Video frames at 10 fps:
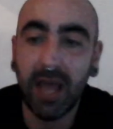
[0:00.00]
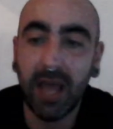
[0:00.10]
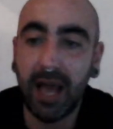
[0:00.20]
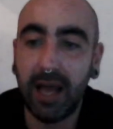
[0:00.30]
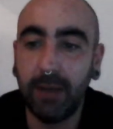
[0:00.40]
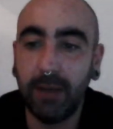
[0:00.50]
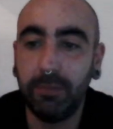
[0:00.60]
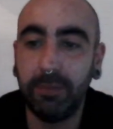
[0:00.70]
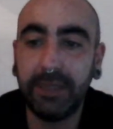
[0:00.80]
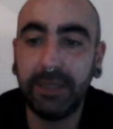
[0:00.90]

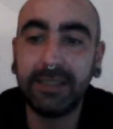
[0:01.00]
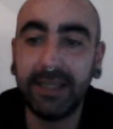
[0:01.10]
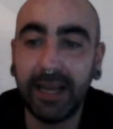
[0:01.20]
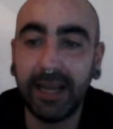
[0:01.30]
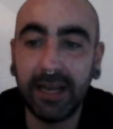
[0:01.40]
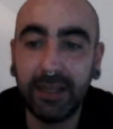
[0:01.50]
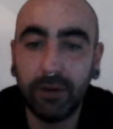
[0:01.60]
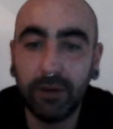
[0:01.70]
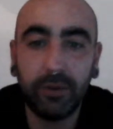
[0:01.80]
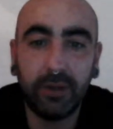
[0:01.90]
But that's the thing, like
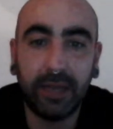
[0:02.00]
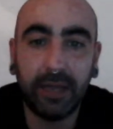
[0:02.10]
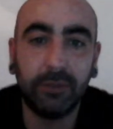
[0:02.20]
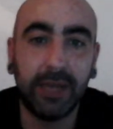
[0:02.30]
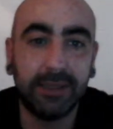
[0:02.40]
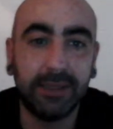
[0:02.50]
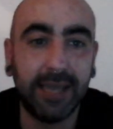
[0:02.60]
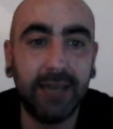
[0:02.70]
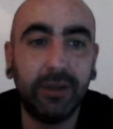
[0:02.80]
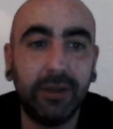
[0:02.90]
I'm trying to
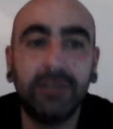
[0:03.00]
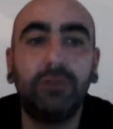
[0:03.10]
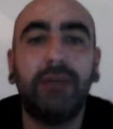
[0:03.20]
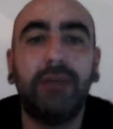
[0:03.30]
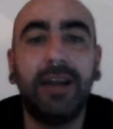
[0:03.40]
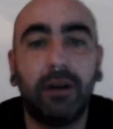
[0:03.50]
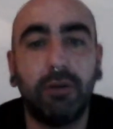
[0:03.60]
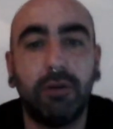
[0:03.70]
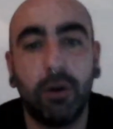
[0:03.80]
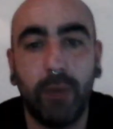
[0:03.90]
say, there is no right or
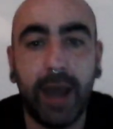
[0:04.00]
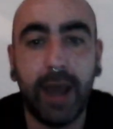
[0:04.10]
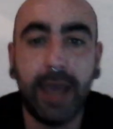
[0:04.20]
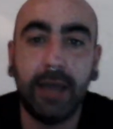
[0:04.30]
wrong way.